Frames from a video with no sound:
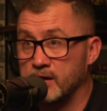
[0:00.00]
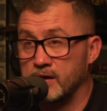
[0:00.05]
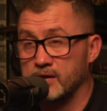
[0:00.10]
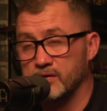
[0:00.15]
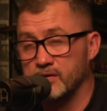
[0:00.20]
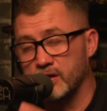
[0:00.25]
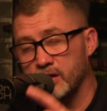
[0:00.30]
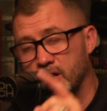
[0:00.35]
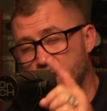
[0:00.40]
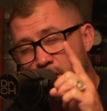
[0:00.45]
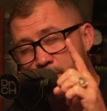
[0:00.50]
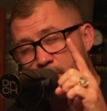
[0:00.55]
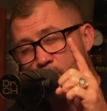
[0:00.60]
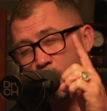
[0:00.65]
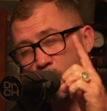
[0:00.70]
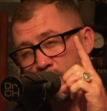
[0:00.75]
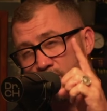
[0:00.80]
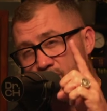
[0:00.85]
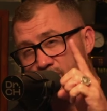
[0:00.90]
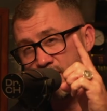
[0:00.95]
The number
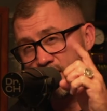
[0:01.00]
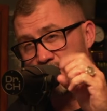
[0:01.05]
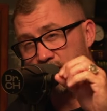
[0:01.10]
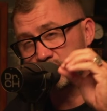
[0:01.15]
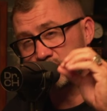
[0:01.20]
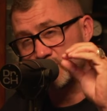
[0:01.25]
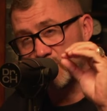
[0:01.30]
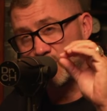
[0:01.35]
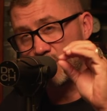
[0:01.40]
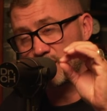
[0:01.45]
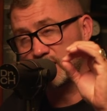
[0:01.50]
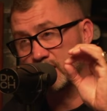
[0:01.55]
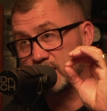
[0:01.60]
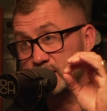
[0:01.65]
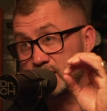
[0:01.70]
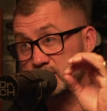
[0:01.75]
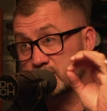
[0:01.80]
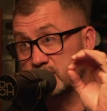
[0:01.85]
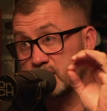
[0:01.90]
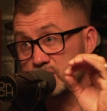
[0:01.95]
one things our
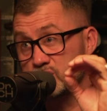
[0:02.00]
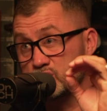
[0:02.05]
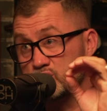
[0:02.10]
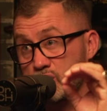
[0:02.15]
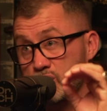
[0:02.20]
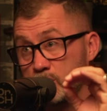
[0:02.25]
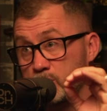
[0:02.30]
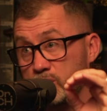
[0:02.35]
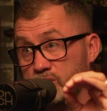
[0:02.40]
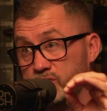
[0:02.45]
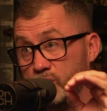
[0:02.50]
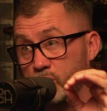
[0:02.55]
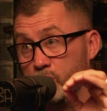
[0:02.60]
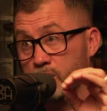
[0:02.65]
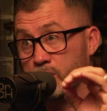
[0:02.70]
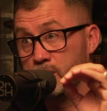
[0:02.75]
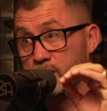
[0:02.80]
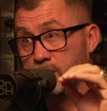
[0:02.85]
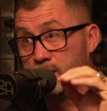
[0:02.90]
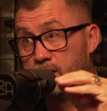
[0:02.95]
kids get in trouble
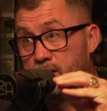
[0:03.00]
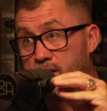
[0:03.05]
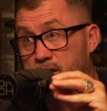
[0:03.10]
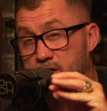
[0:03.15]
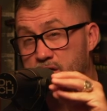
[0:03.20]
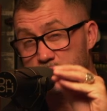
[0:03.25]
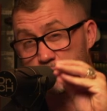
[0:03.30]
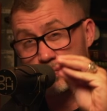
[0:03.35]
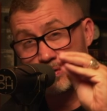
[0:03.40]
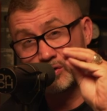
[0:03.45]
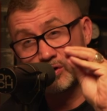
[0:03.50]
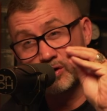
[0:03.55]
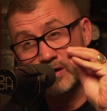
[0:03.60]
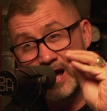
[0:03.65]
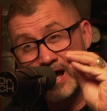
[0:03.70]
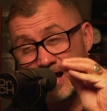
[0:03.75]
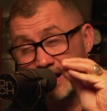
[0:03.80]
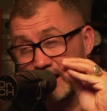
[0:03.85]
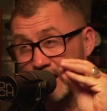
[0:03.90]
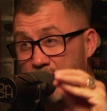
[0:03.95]
for is when they're
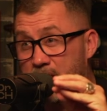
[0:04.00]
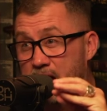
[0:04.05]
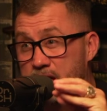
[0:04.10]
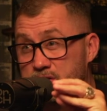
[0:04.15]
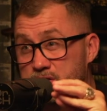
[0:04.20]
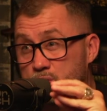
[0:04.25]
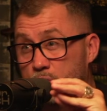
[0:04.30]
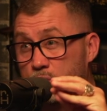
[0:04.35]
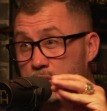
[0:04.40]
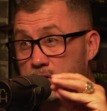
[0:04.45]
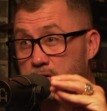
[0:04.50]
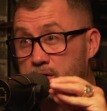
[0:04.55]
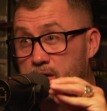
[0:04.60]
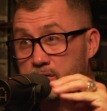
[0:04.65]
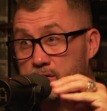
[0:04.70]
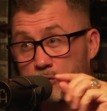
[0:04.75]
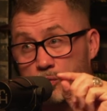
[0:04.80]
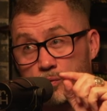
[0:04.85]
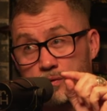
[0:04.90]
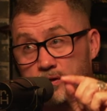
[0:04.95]
not kind to one
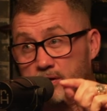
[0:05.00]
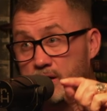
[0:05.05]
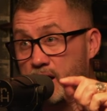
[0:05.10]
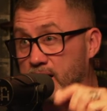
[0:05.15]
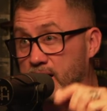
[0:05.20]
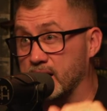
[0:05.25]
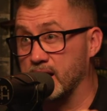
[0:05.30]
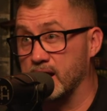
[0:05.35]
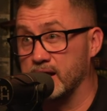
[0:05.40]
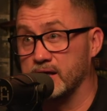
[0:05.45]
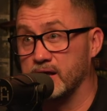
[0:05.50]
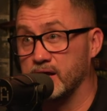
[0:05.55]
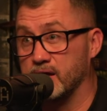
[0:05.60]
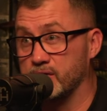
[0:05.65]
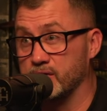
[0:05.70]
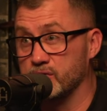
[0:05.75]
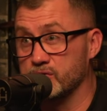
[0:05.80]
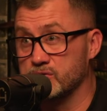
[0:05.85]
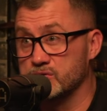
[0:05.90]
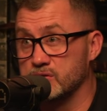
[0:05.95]
another, when they're not kind to
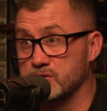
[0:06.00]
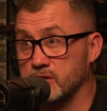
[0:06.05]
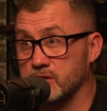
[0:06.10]
others.